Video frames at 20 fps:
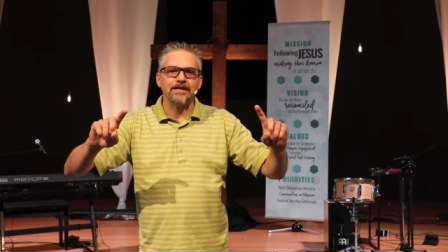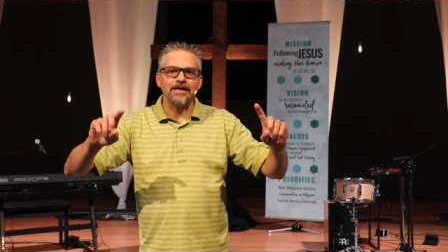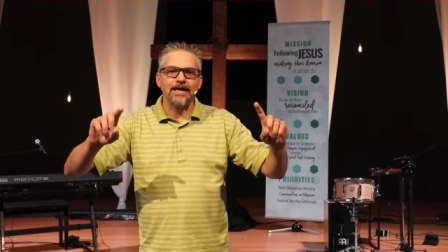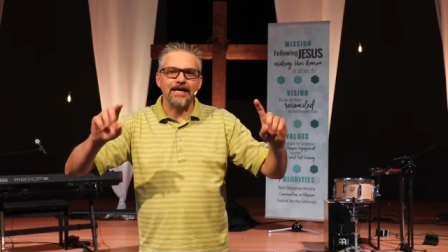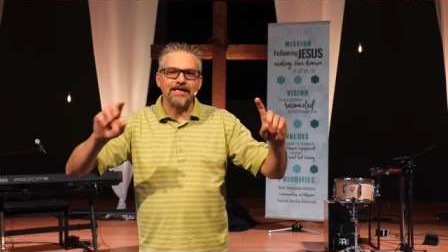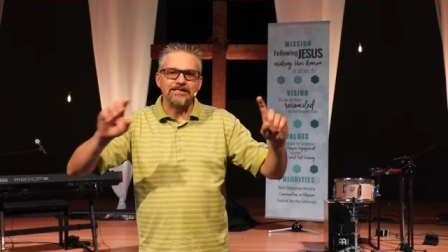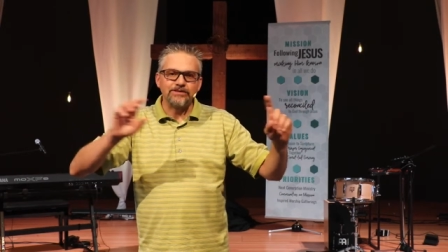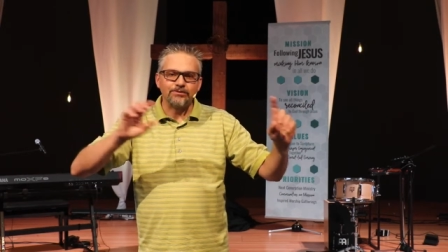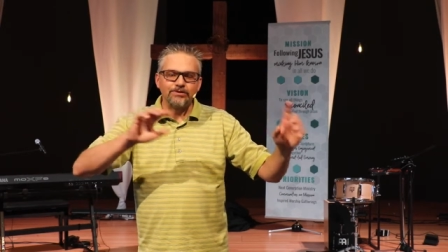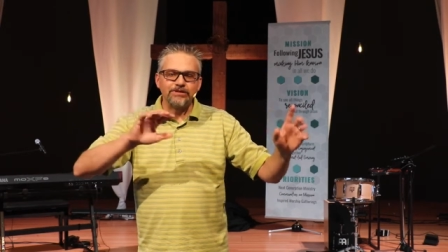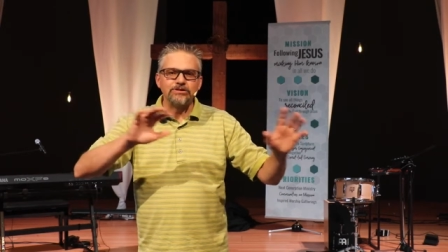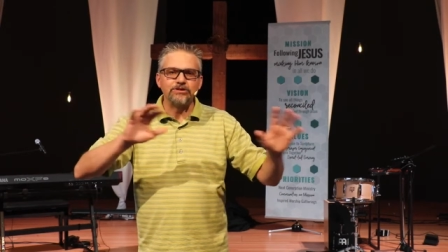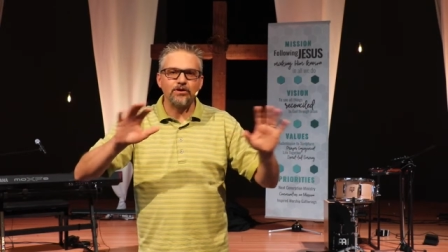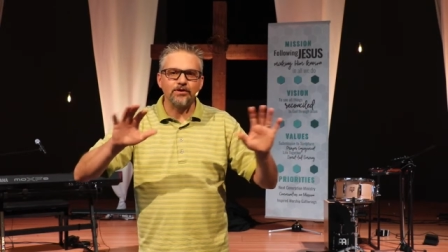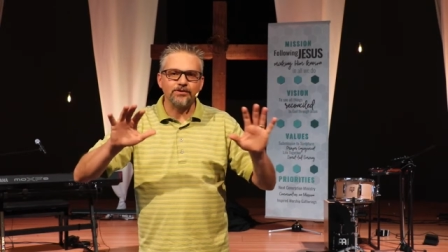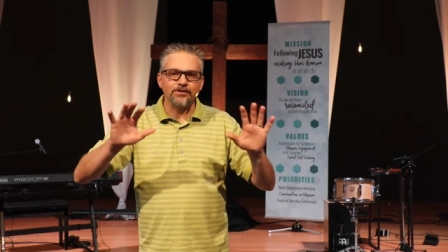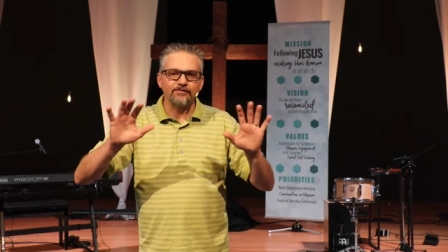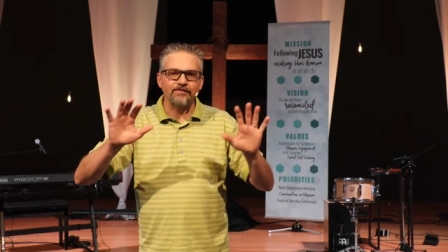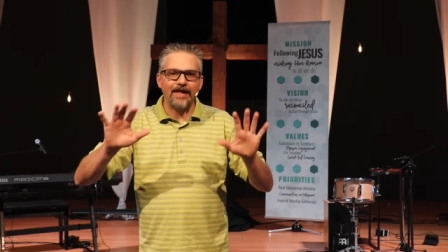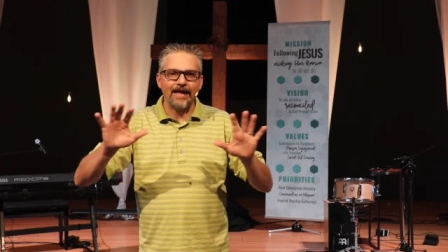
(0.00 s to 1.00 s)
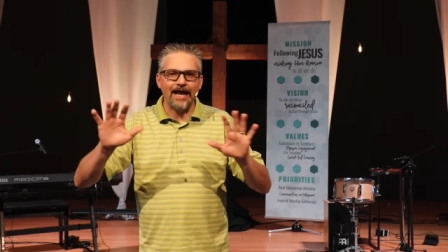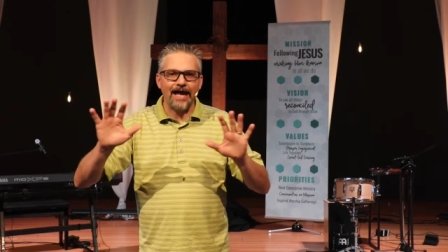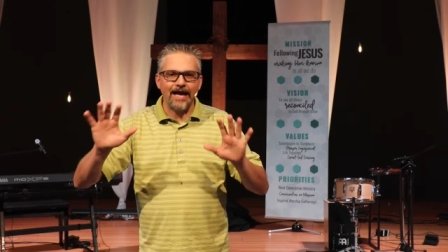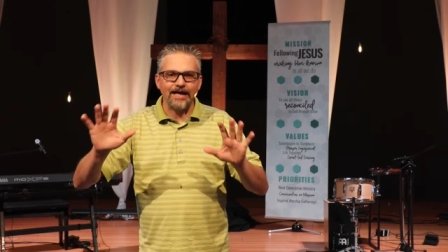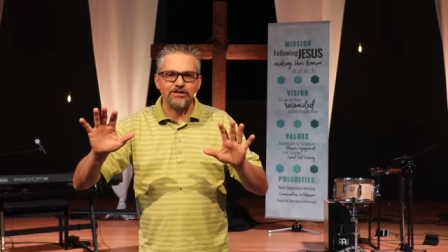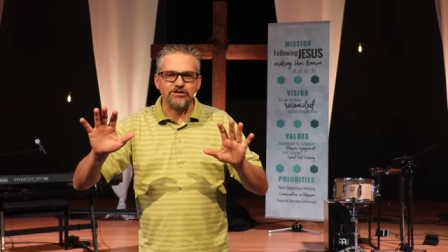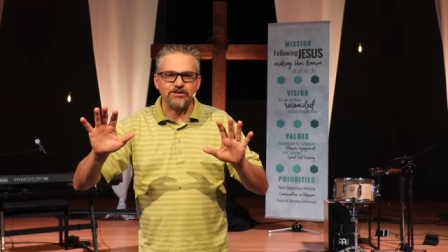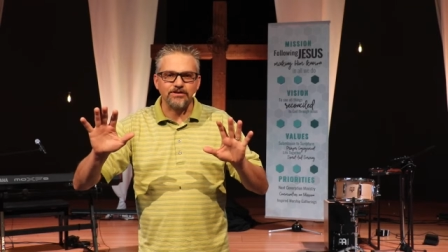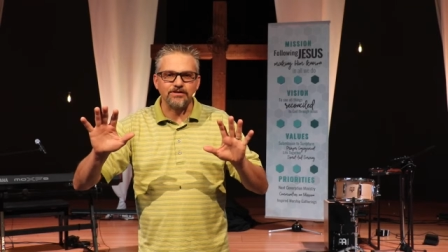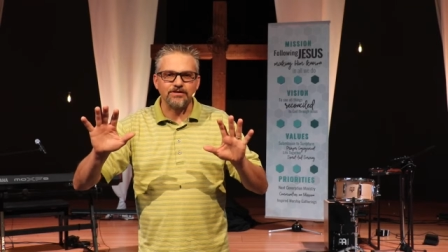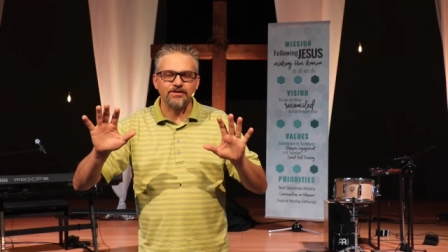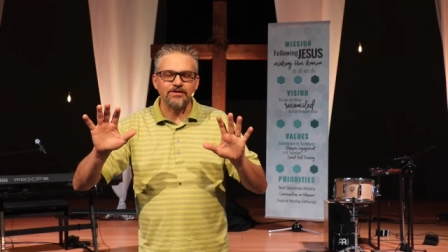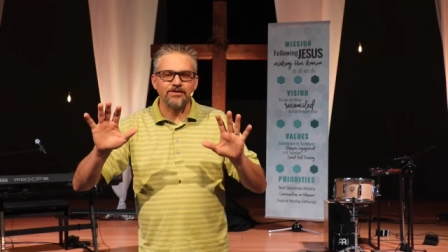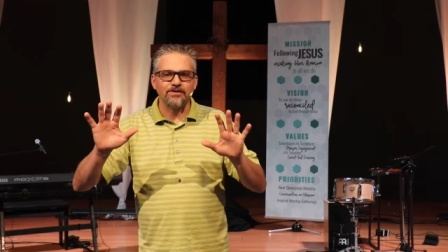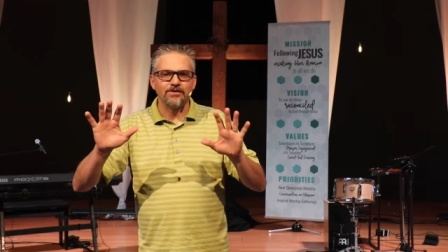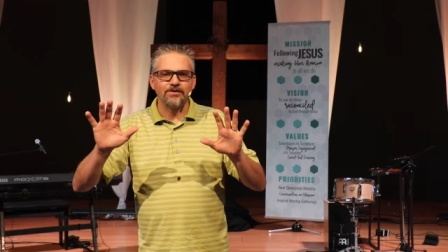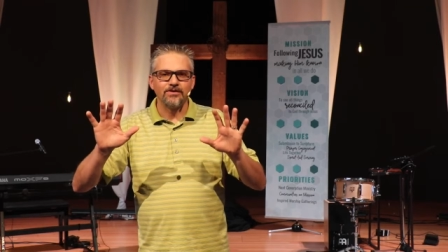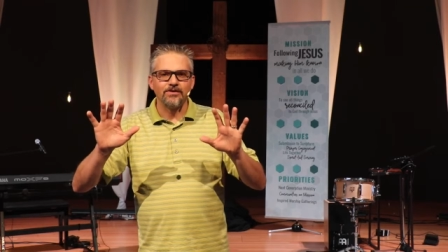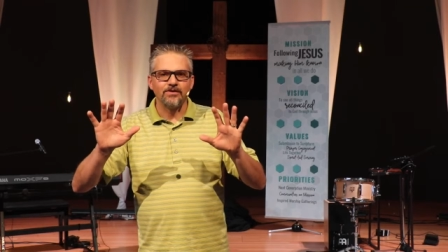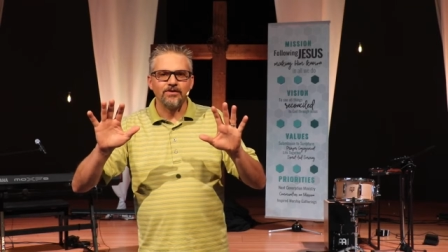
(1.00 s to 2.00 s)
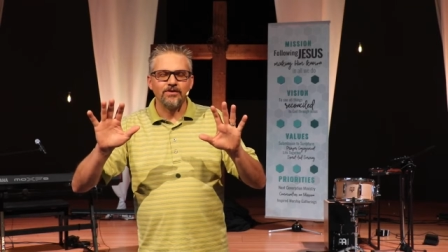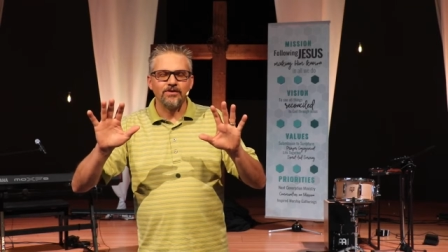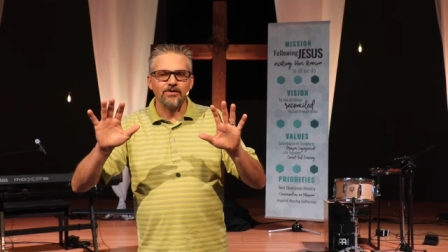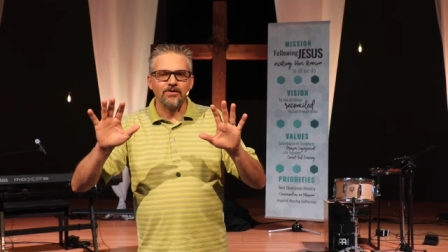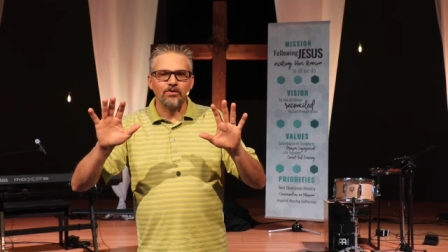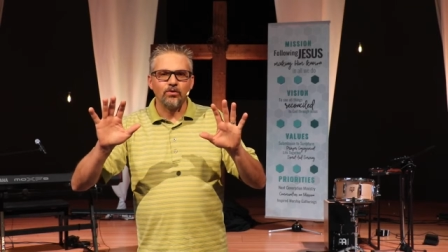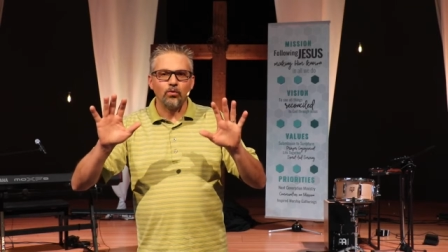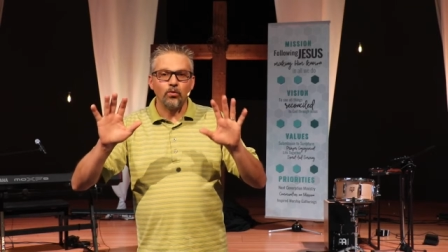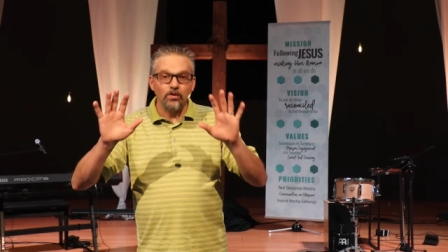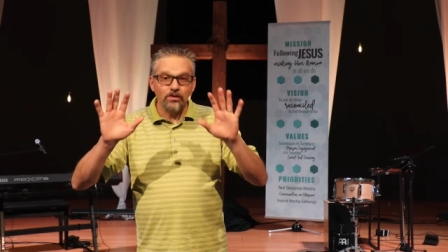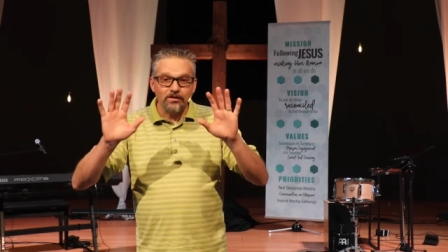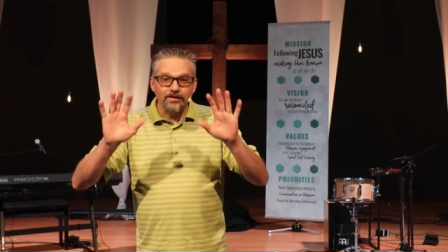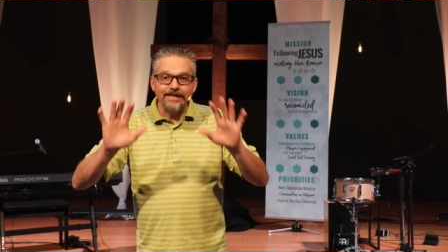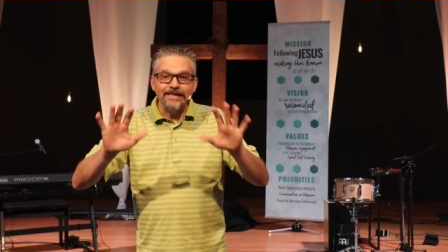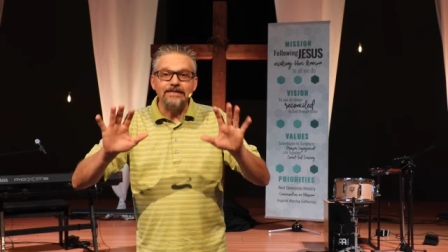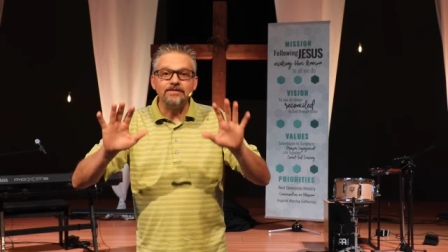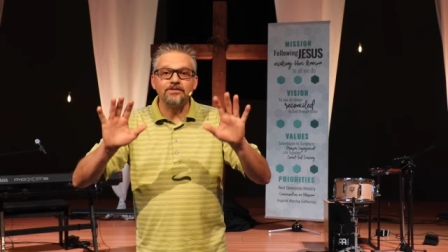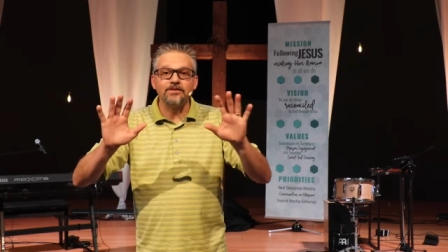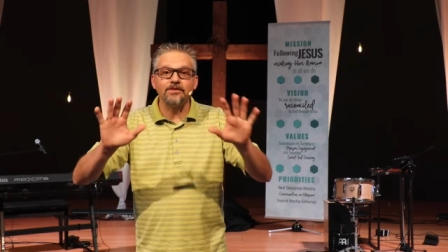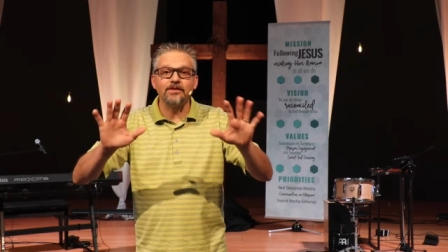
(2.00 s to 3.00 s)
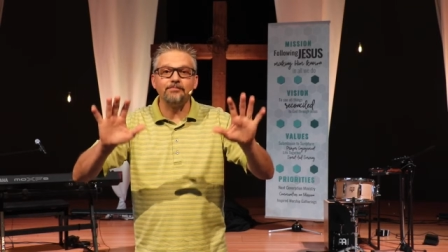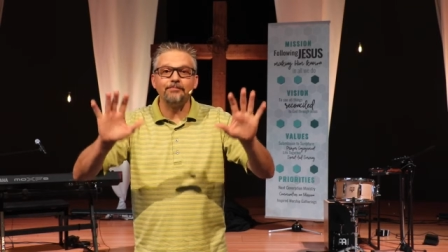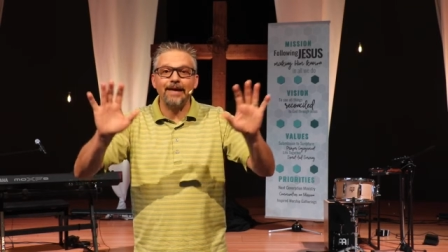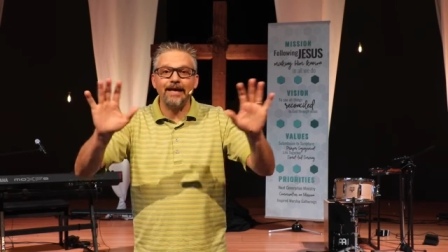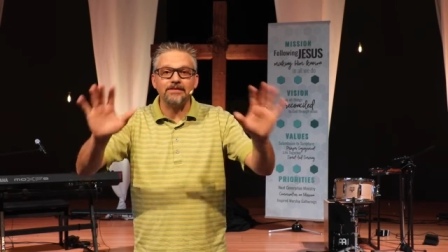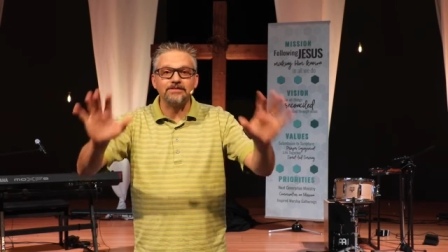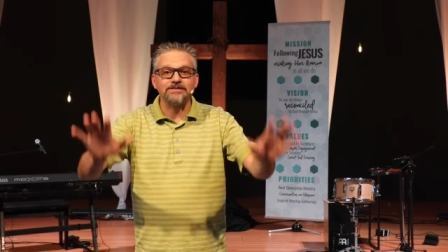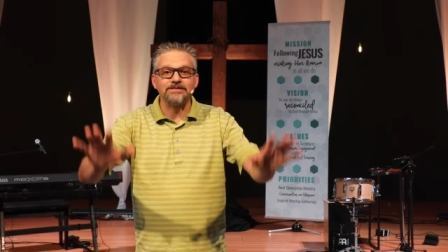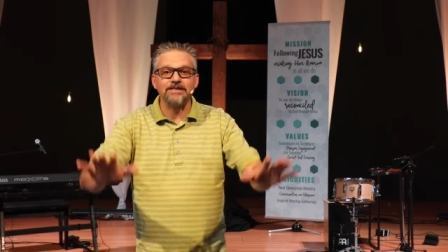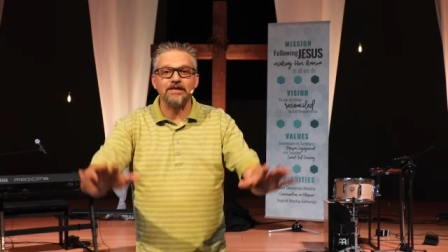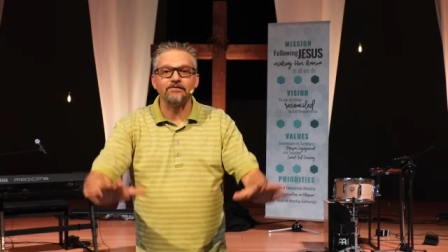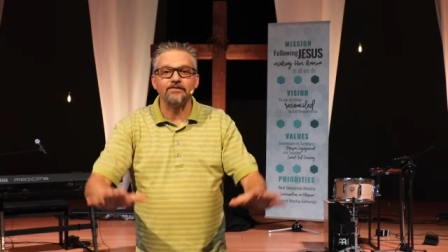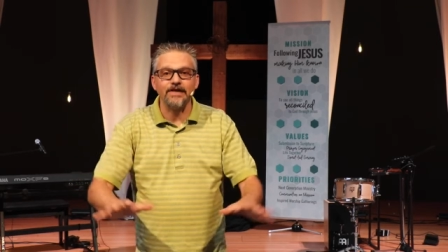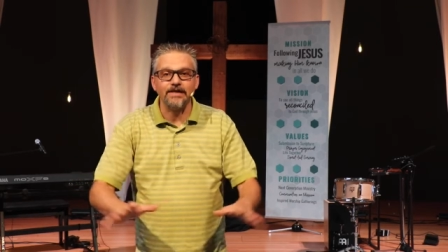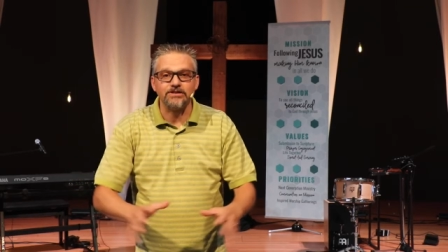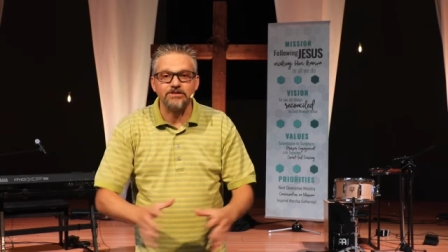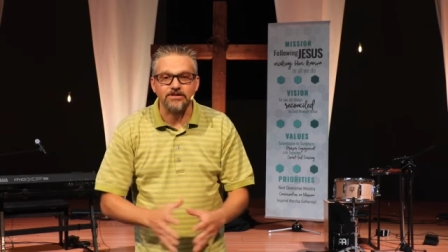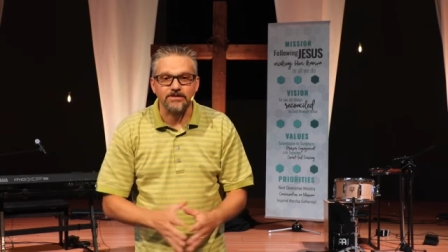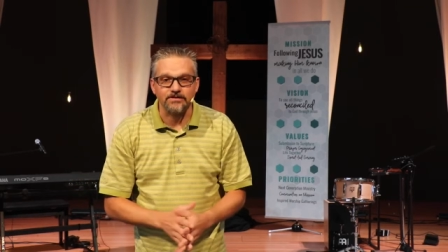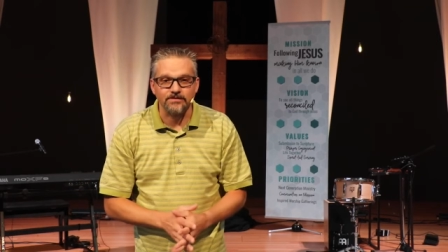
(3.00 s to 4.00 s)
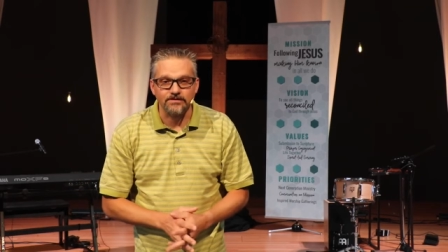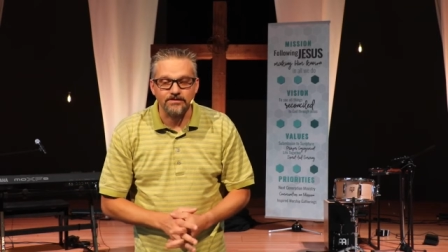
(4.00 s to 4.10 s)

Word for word: as a result of that action will lead to the man's salvation.